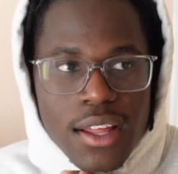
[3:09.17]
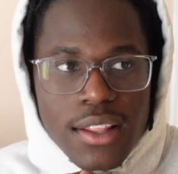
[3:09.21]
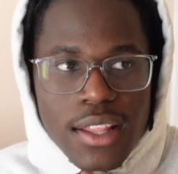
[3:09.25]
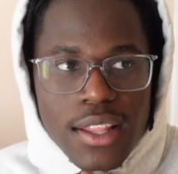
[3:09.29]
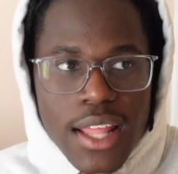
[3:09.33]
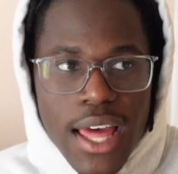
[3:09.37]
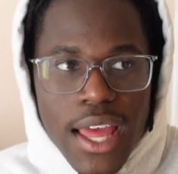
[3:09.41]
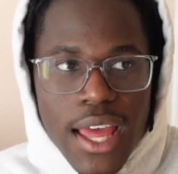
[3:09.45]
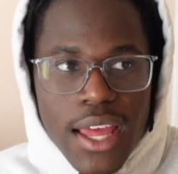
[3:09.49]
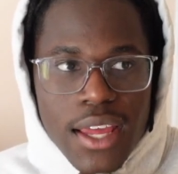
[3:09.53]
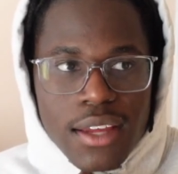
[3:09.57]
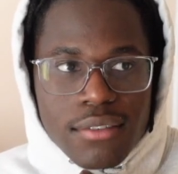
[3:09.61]

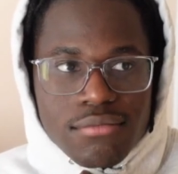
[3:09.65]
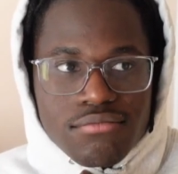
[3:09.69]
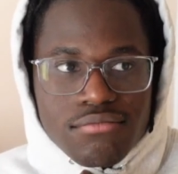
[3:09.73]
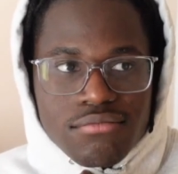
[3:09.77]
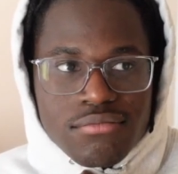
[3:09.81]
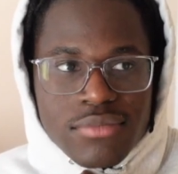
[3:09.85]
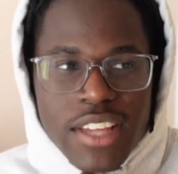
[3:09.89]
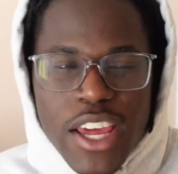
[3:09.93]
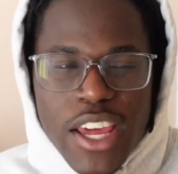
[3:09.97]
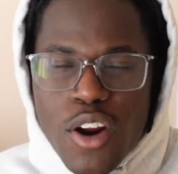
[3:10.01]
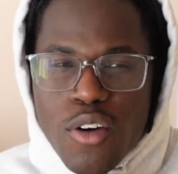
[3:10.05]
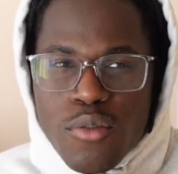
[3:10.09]

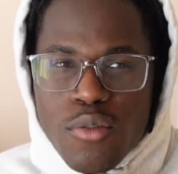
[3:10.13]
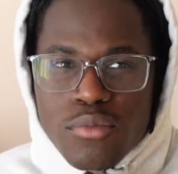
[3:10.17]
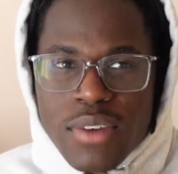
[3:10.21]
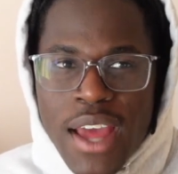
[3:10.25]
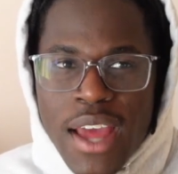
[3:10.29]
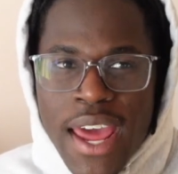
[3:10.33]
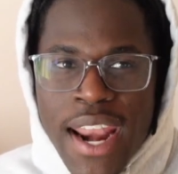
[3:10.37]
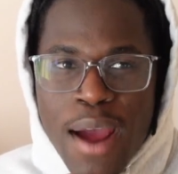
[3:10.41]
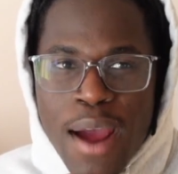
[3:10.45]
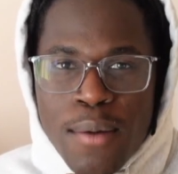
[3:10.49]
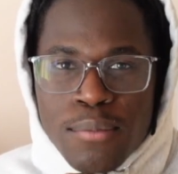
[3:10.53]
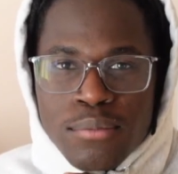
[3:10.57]
like they
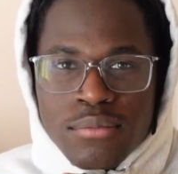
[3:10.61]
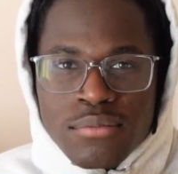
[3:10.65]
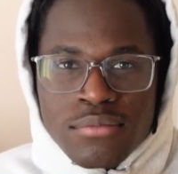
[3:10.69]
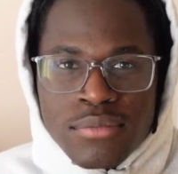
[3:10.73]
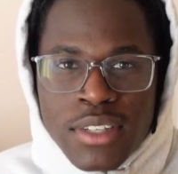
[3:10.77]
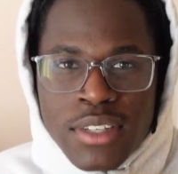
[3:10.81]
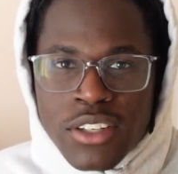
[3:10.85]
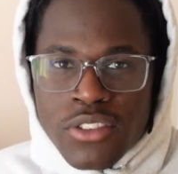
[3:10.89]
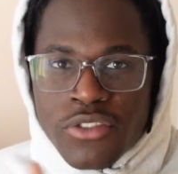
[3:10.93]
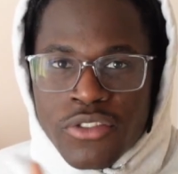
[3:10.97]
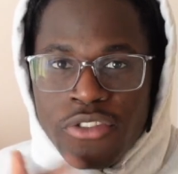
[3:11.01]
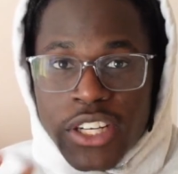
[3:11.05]
don't and i've
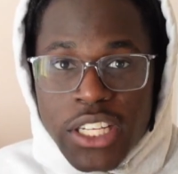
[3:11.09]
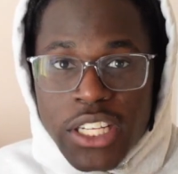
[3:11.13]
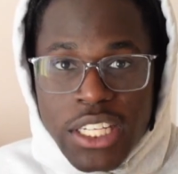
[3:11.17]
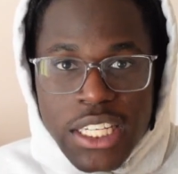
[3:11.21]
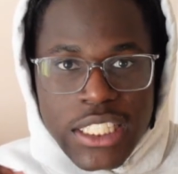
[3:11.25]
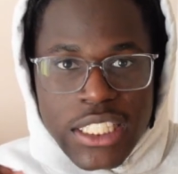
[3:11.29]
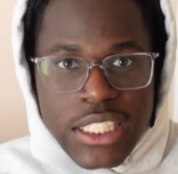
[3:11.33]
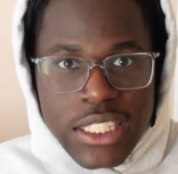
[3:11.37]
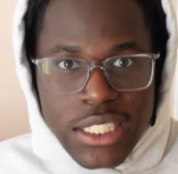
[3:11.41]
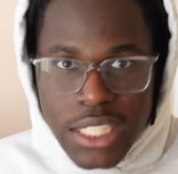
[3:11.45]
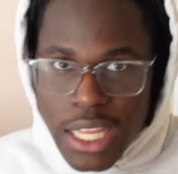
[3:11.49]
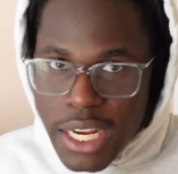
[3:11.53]
been
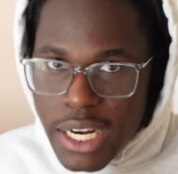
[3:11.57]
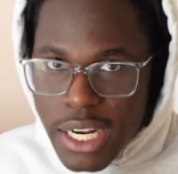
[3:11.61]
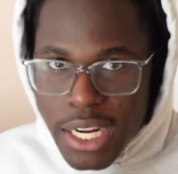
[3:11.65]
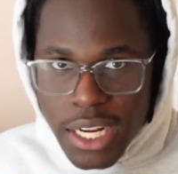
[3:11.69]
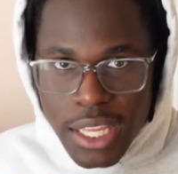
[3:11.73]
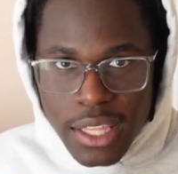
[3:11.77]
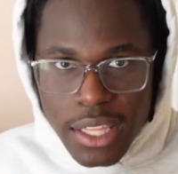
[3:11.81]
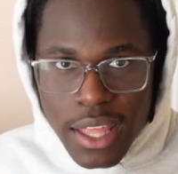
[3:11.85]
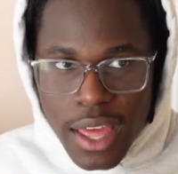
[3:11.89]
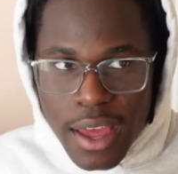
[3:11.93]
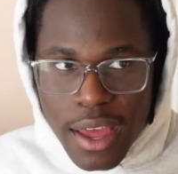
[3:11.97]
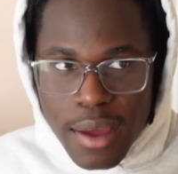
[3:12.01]
really
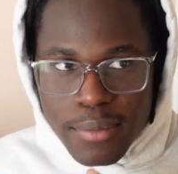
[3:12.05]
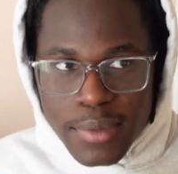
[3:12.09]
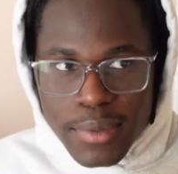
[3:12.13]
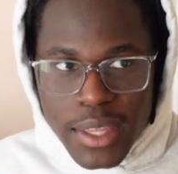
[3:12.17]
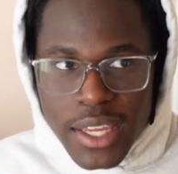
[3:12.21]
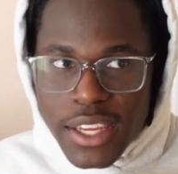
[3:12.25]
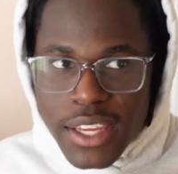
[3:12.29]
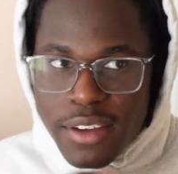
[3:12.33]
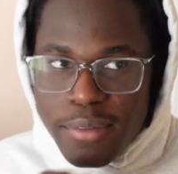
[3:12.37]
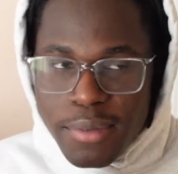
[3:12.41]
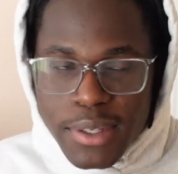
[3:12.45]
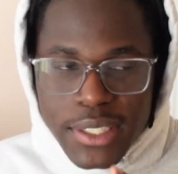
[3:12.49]
studying them
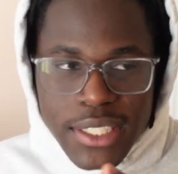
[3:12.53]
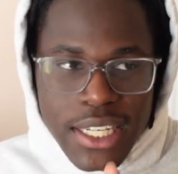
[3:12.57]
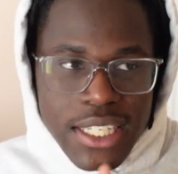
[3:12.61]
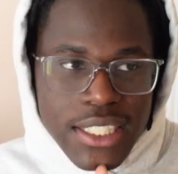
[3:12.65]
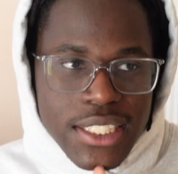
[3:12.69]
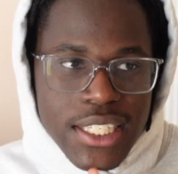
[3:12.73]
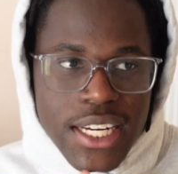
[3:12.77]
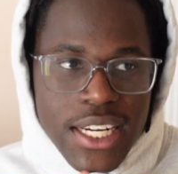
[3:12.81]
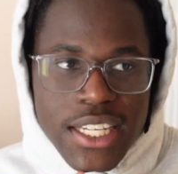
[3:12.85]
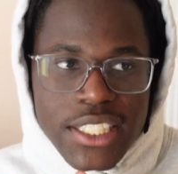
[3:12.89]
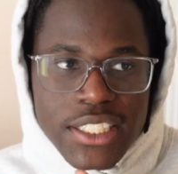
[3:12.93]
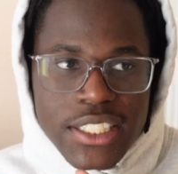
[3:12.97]
they give me
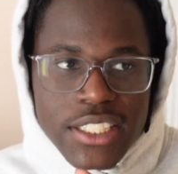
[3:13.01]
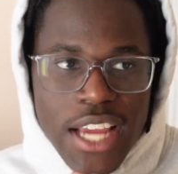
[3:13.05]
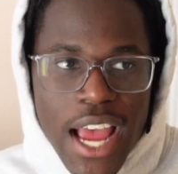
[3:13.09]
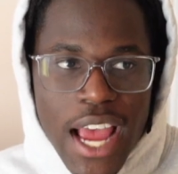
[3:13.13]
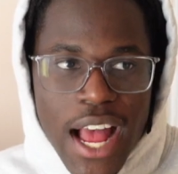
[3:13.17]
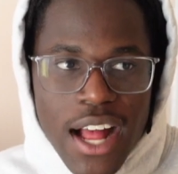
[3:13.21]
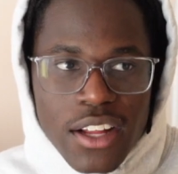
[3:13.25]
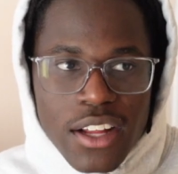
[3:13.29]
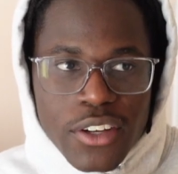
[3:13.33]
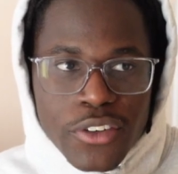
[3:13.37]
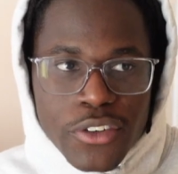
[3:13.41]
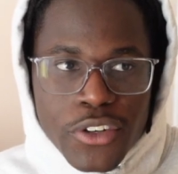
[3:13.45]
destiny's
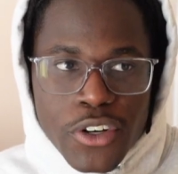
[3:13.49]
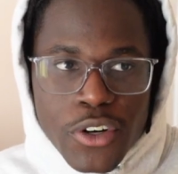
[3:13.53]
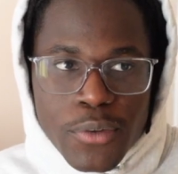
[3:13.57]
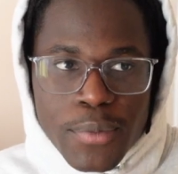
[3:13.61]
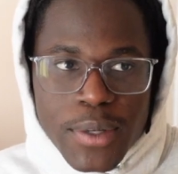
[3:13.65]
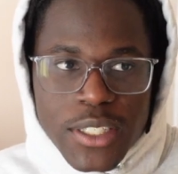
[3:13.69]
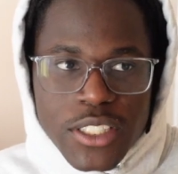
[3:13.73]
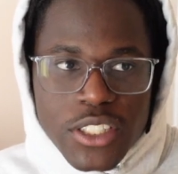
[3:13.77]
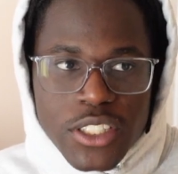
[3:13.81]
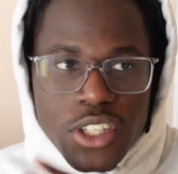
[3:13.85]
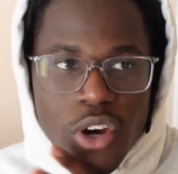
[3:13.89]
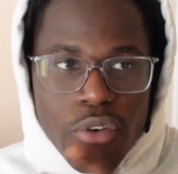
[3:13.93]
child group
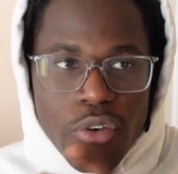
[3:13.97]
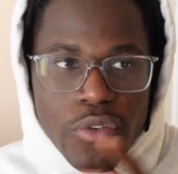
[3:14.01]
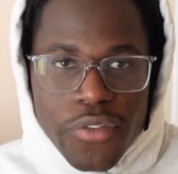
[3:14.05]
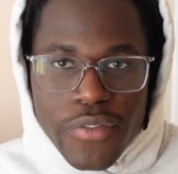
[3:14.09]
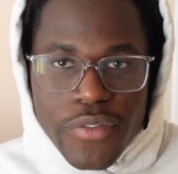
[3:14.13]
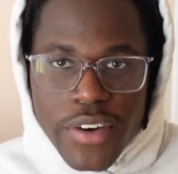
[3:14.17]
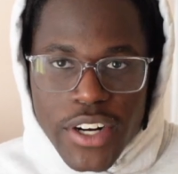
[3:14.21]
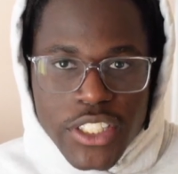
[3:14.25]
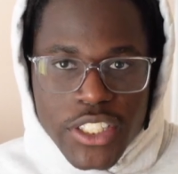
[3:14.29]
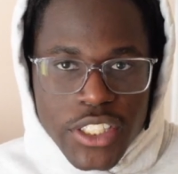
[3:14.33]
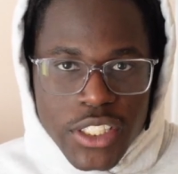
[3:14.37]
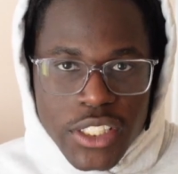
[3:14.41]
it's so
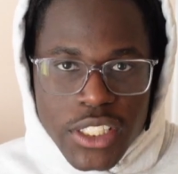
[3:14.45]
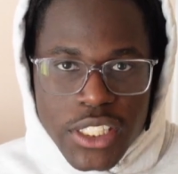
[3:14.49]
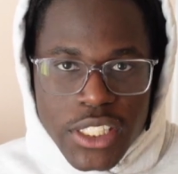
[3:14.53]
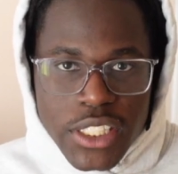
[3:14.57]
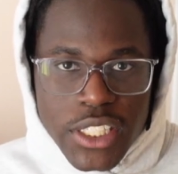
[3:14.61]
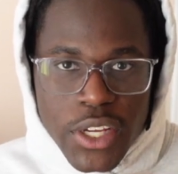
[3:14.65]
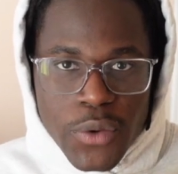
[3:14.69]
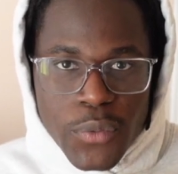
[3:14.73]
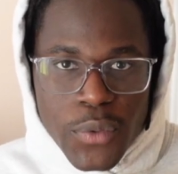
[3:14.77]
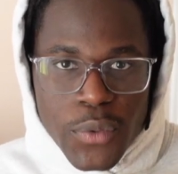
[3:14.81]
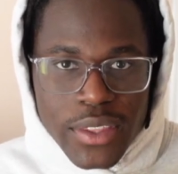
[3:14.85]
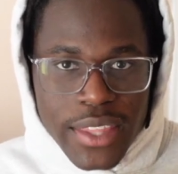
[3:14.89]
refreshing to
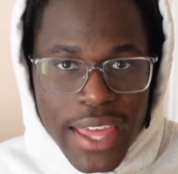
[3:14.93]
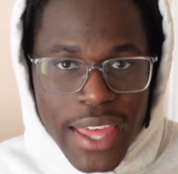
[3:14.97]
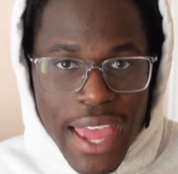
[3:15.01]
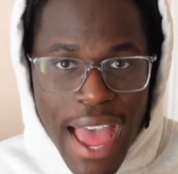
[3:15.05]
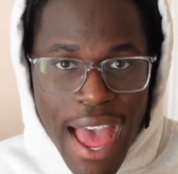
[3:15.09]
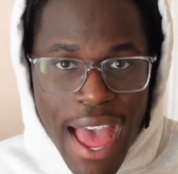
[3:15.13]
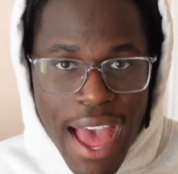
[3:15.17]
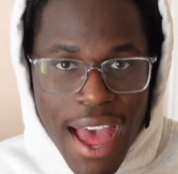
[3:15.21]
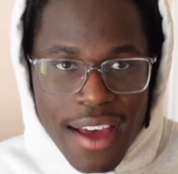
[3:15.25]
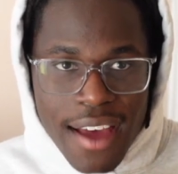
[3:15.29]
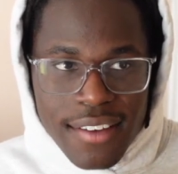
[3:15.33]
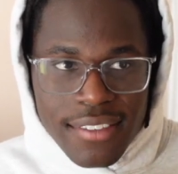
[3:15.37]
see what they
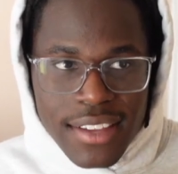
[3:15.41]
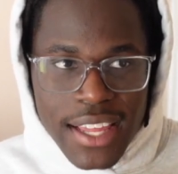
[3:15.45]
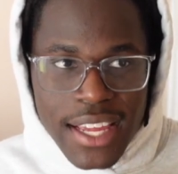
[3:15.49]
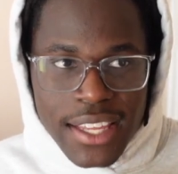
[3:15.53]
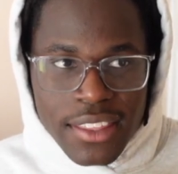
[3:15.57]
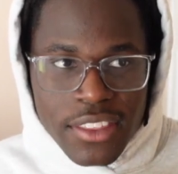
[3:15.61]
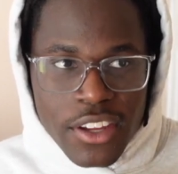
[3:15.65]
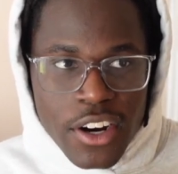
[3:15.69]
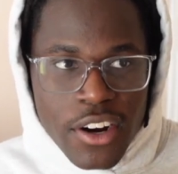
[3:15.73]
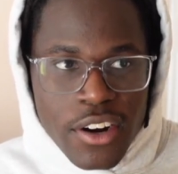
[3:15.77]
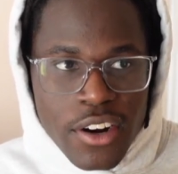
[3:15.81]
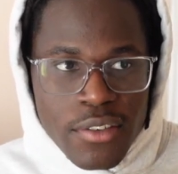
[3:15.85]
have
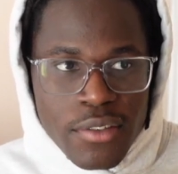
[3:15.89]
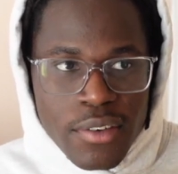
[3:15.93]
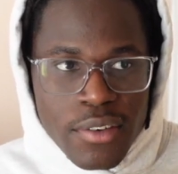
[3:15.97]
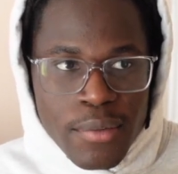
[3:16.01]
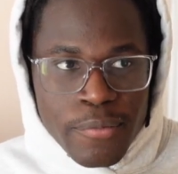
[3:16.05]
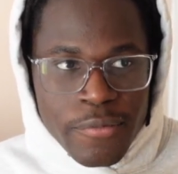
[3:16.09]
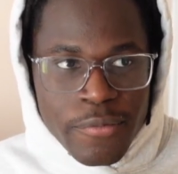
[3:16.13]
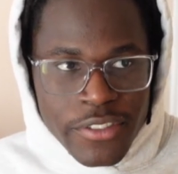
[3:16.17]
like their